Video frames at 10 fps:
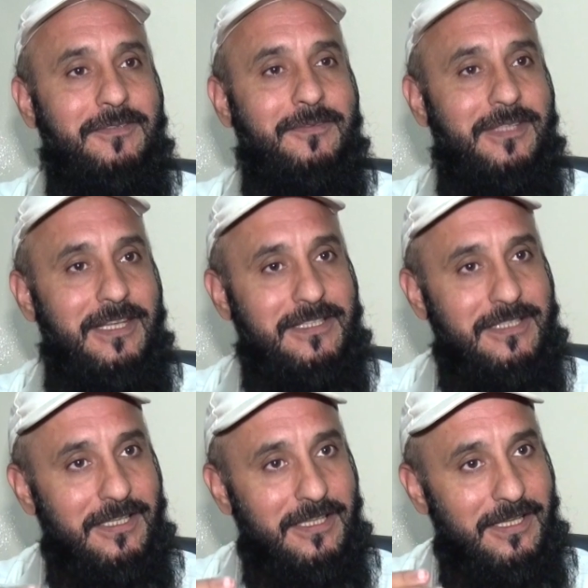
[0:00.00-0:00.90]
so that
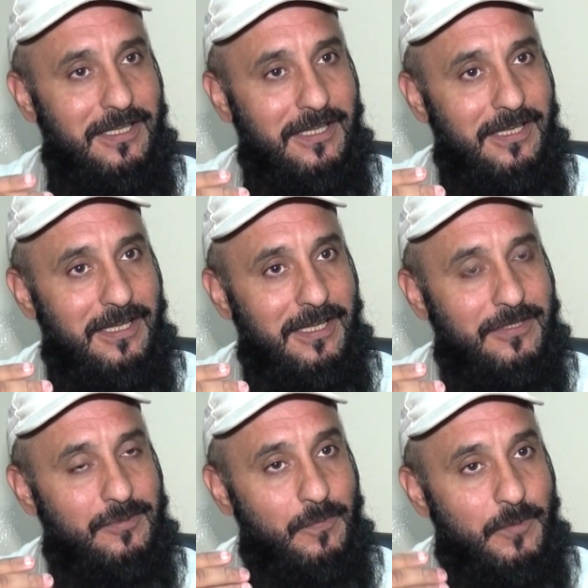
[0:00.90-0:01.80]

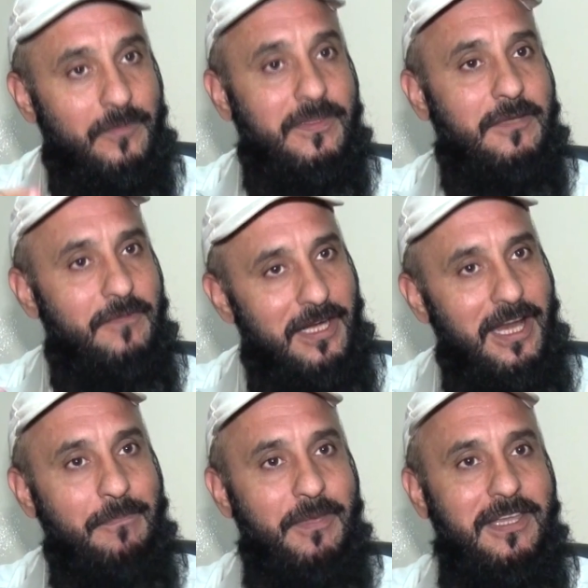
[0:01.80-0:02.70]
to prove that we are
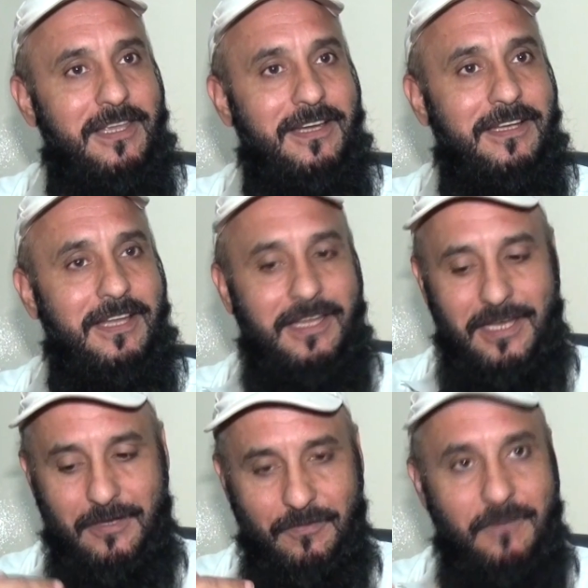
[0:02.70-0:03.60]
happy here.
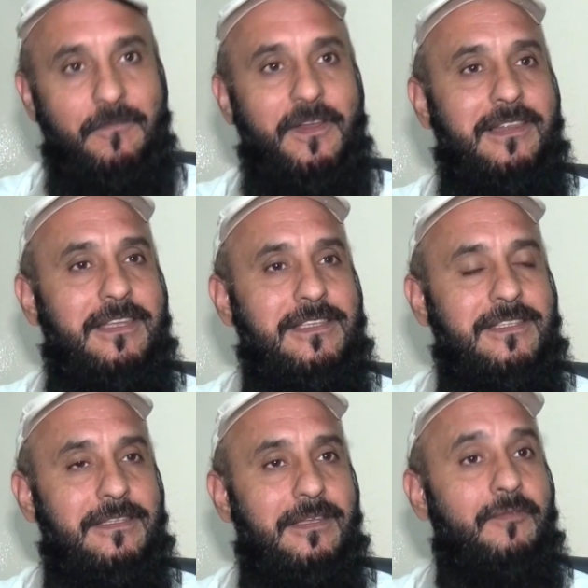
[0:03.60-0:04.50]
And we feel
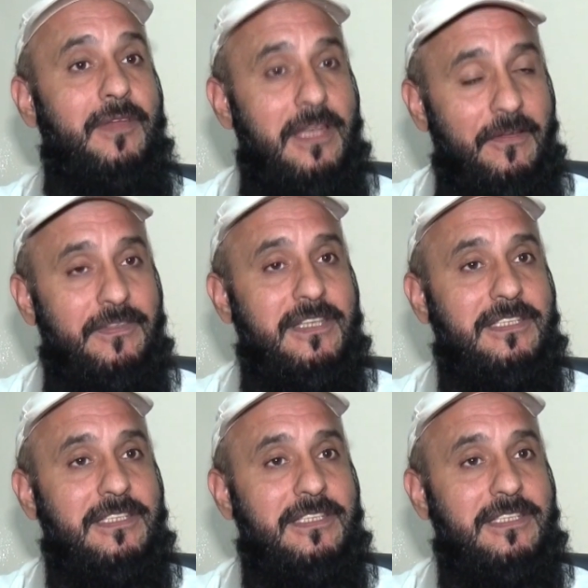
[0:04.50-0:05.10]
this, we love